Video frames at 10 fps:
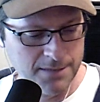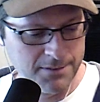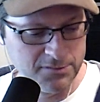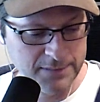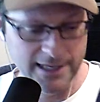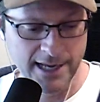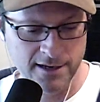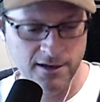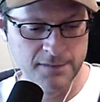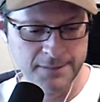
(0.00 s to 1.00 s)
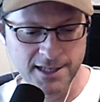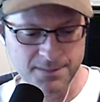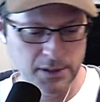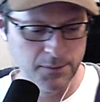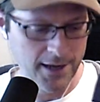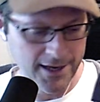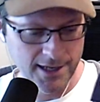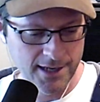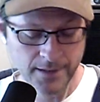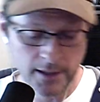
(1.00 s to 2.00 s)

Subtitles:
That was my dad calling me. That's pretty well. Hey, Dad.